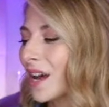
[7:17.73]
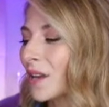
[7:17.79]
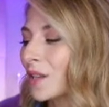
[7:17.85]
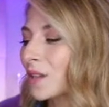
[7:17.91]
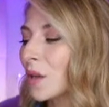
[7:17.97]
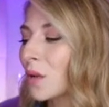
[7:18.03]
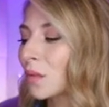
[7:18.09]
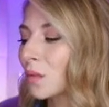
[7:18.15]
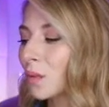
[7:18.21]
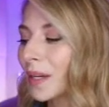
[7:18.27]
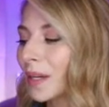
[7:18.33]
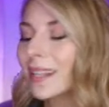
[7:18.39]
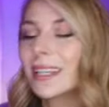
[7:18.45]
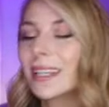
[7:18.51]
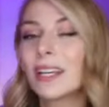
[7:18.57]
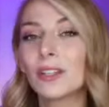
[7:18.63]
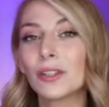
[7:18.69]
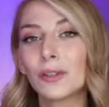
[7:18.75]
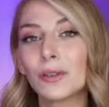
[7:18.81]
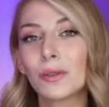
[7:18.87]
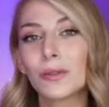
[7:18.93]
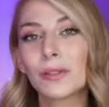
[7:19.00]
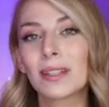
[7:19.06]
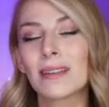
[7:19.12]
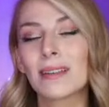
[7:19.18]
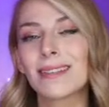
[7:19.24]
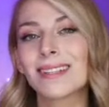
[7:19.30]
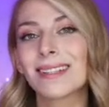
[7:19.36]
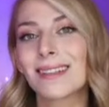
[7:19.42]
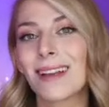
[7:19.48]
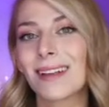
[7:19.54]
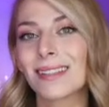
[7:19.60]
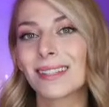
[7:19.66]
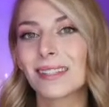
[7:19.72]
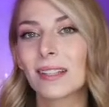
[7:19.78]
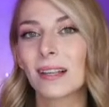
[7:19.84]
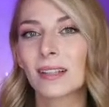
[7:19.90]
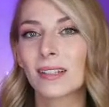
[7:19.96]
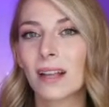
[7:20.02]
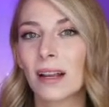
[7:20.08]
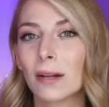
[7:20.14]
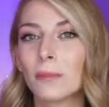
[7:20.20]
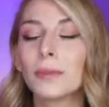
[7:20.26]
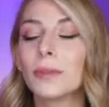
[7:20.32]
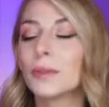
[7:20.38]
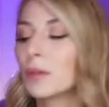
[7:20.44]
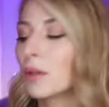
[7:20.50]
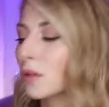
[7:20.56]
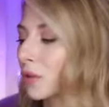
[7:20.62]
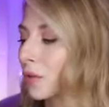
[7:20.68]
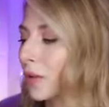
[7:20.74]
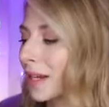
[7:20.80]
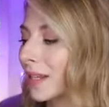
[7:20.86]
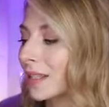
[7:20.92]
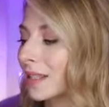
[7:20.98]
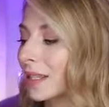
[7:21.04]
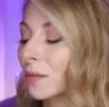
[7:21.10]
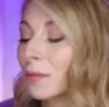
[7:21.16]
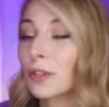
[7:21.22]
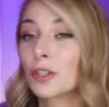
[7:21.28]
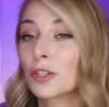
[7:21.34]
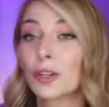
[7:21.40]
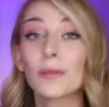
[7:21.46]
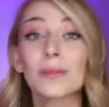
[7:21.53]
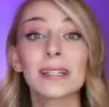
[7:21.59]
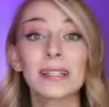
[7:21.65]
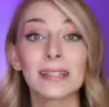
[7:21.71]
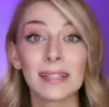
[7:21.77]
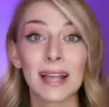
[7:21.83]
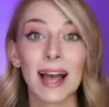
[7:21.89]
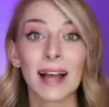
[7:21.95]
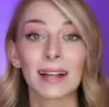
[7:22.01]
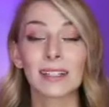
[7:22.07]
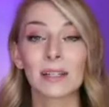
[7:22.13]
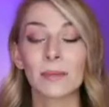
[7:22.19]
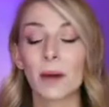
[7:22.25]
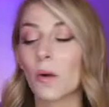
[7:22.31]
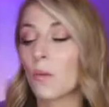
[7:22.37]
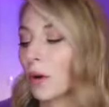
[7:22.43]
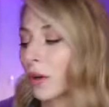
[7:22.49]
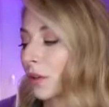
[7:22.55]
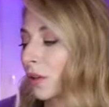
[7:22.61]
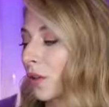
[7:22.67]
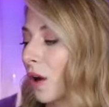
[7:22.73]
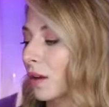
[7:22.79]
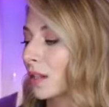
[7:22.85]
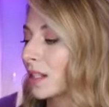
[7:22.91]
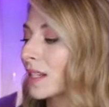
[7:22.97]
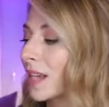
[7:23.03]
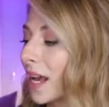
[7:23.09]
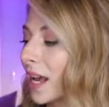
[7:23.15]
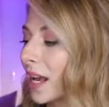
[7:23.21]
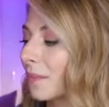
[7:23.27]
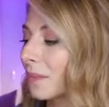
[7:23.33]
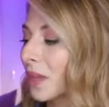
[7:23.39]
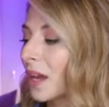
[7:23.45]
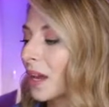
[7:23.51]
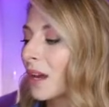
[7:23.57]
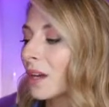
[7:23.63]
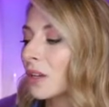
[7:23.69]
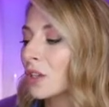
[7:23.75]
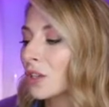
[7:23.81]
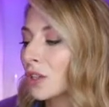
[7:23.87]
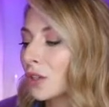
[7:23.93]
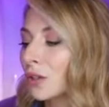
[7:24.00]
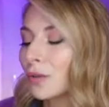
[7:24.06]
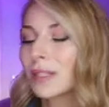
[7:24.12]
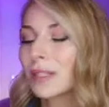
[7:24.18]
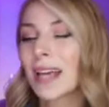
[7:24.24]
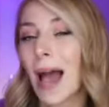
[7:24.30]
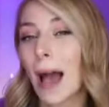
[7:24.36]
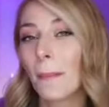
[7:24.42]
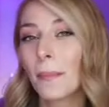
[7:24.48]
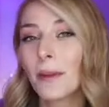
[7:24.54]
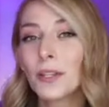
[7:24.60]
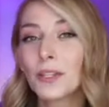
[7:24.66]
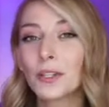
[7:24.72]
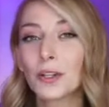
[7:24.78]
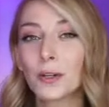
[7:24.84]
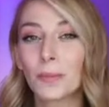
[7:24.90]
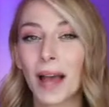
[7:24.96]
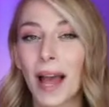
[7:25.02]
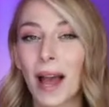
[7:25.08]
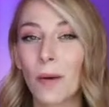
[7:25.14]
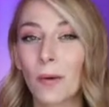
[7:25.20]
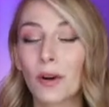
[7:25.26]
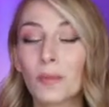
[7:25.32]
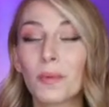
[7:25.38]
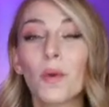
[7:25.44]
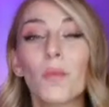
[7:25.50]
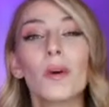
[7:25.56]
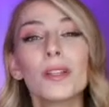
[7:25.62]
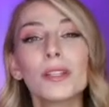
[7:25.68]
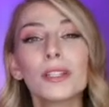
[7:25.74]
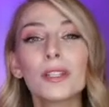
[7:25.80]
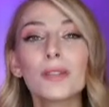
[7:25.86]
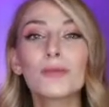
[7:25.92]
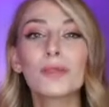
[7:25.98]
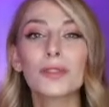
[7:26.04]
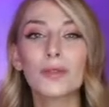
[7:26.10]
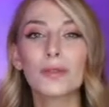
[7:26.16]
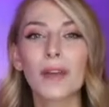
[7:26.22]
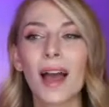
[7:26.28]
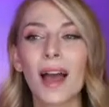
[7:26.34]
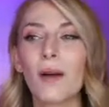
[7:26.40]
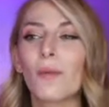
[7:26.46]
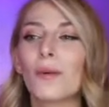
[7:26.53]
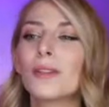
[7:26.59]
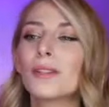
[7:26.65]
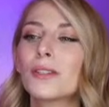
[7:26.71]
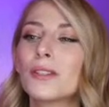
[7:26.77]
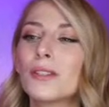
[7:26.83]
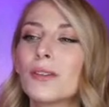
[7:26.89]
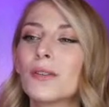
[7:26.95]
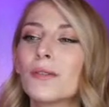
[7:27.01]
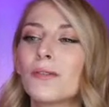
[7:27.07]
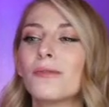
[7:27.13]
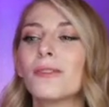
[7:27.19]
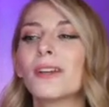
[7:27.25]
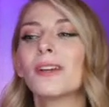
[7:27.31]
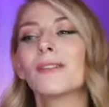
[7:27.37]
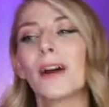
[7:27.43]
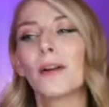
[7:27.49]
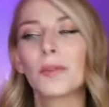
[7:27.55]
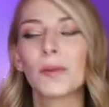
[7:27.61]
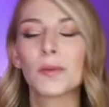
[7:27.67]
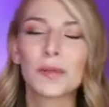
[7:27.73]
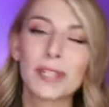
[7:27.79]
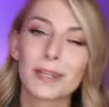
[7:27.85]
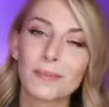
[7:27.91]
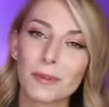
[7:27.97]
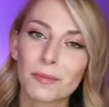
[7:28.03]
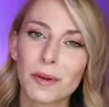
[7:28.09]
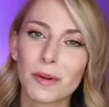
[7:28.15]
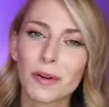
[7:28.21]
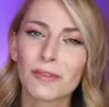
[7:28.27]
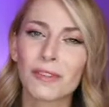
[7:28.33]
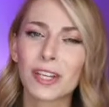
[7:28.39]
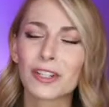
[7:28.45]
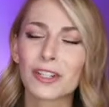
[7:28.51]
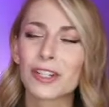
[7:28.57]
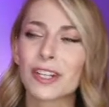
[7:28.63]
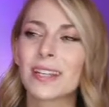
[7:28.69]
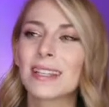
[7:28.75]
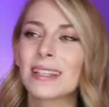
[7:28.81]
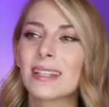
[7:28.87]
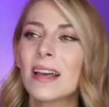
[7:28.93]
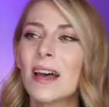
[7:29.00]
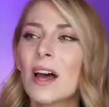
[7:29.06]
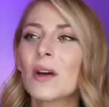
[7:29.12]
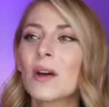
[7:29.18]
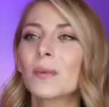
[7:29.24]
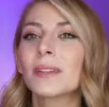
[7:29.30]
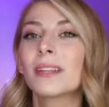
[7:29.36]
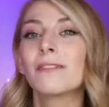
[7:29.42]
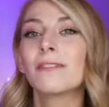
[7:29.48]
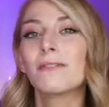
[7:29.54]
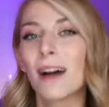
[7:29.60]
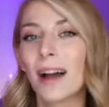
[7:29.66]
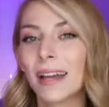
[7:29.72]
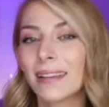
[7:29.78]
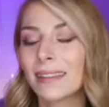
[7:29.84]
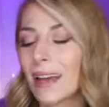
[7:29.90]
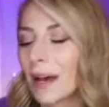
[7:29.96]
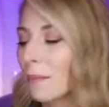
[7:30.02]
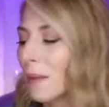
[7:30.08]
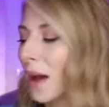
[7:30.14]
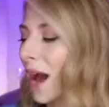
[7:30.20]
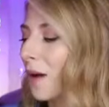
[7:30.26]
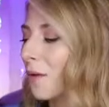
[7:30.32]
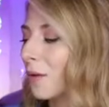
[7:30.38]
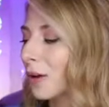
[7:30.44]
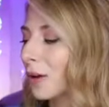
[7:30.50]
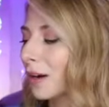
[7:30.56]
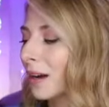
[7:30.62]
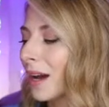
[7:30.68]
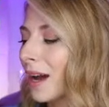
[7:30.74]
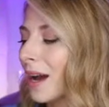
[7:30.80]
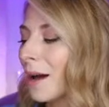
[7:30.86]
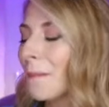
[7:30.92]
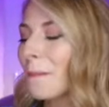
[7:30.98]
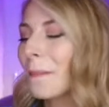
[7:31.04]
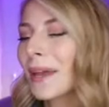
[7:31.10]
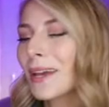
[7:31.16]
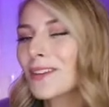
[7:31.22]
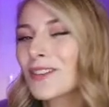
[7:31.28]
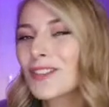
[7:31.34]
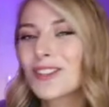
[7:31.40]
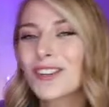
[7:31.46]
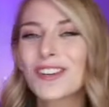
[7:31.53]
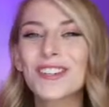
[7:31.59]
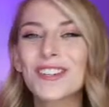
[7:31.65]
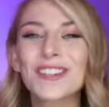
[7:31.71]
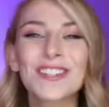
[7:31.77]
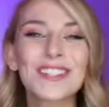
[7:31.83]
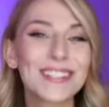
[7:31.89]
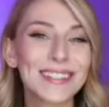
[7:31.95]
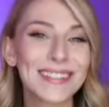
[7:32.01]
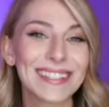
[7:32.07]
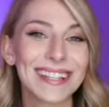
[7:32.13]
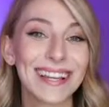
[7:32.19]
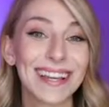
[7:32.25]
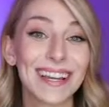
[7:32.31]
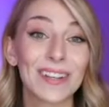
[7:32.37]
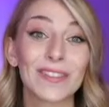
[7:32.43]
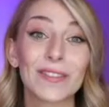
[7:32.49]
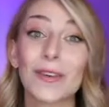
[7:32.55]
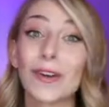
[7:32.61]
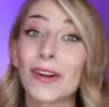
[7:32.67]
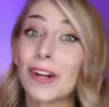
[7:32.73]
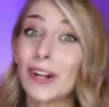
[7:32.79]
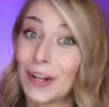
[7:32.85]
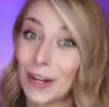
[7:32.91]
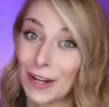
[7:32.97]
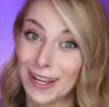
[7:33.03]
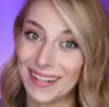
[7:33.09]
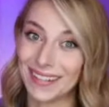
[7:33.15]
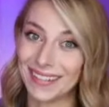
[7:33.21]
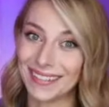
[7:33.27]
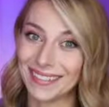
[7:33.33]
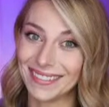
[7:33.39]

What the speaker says: So really use this sun sextile Pluto transit, which goes exact at about 1 o'clock today, to tap into your power. But once you do that, once you figure out those deeper motivations, really find that power, make sure you're using it for good.